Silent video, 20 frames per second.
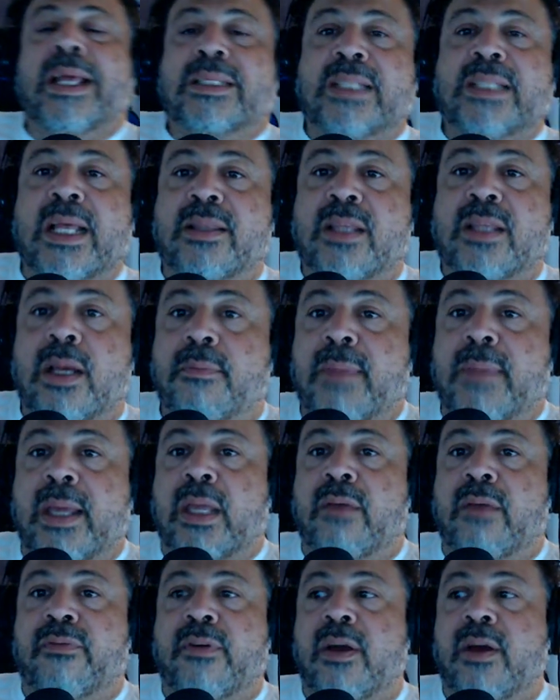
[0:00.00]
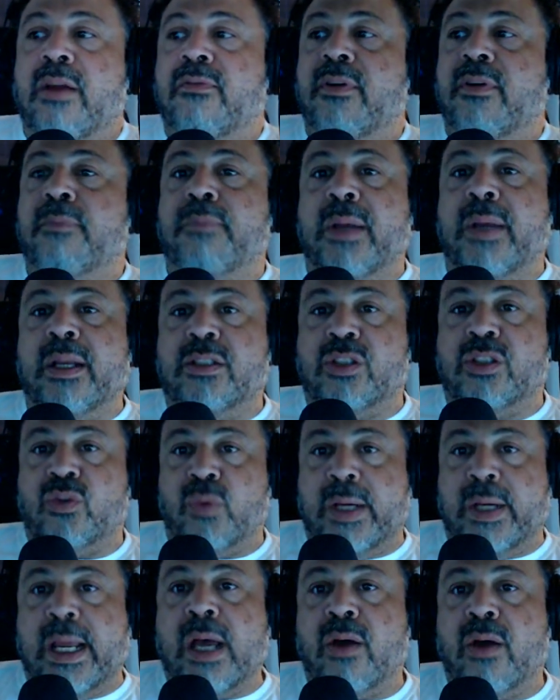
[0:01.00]
It's not that I'm making fun of it, but it's the
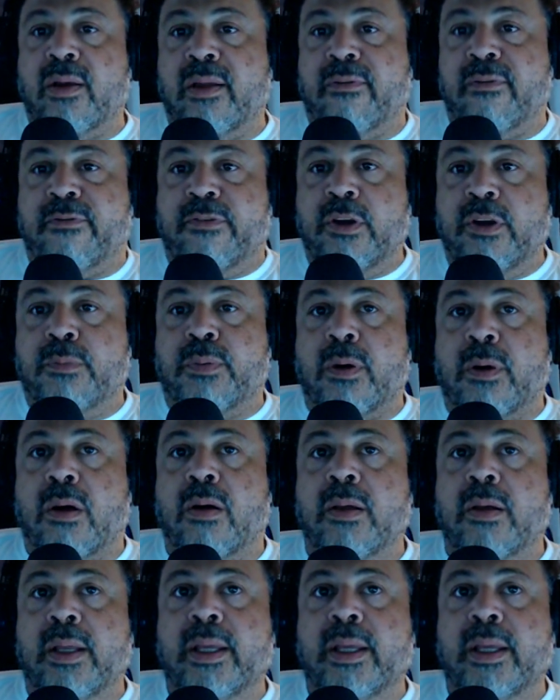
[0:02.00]
reality of football.